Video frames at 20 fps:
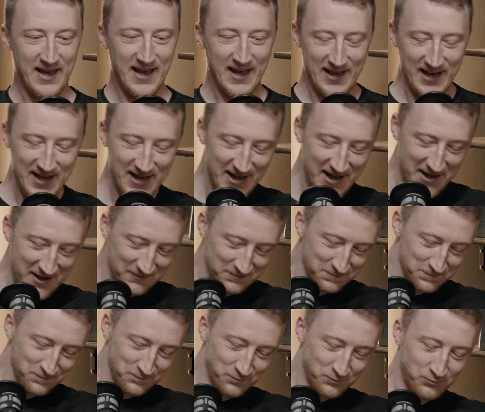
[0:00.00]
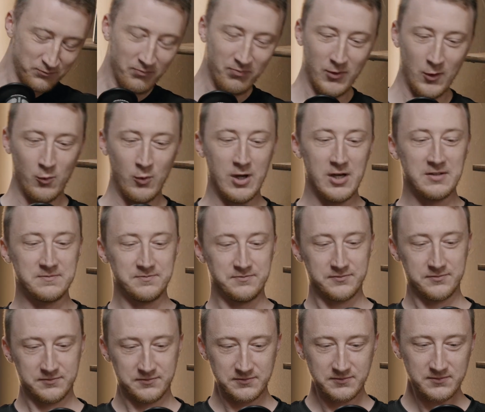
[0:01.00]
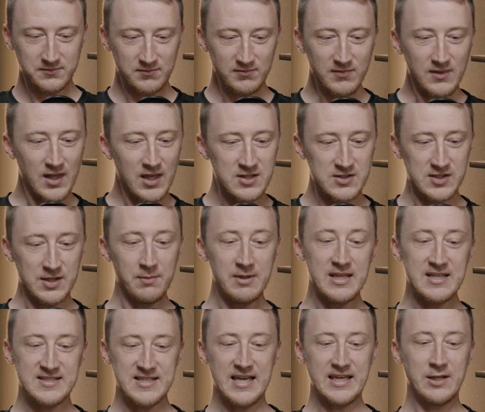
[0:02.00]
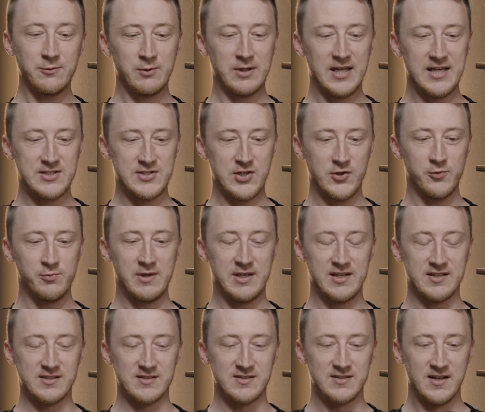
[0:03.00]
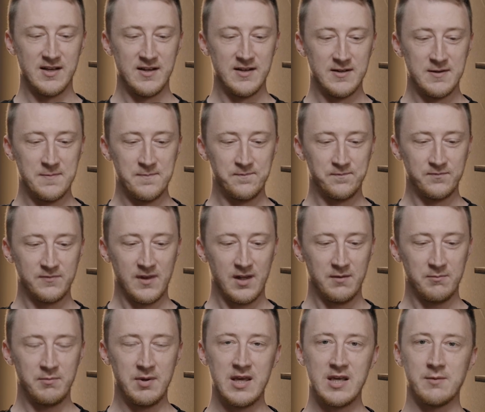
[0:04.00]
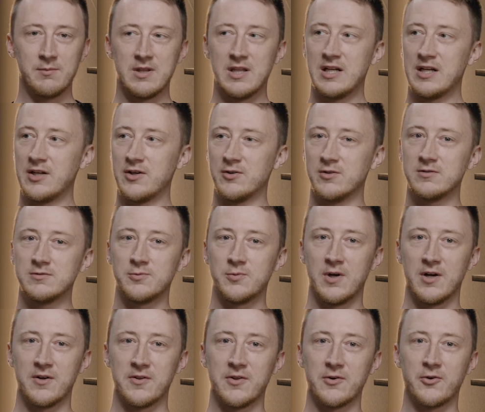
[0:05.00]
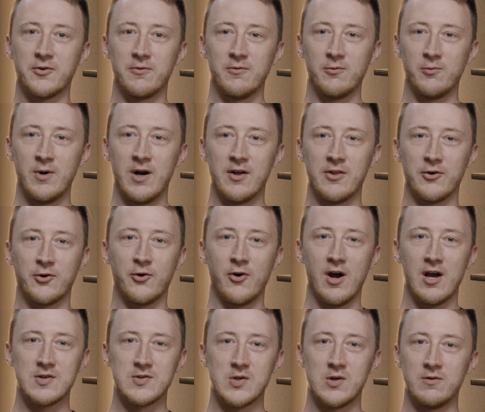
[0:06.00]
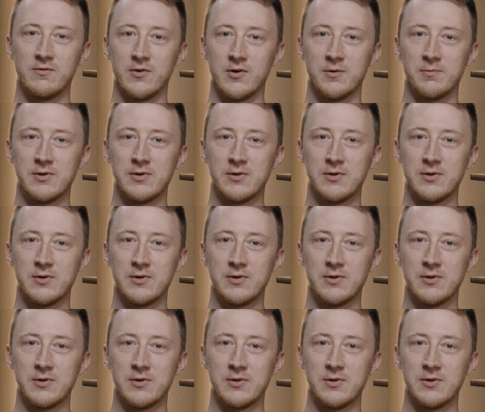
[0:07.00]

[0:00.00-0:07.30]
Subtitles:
Yeah. Well, some of these I can relate to because being a millennial, we are the crossover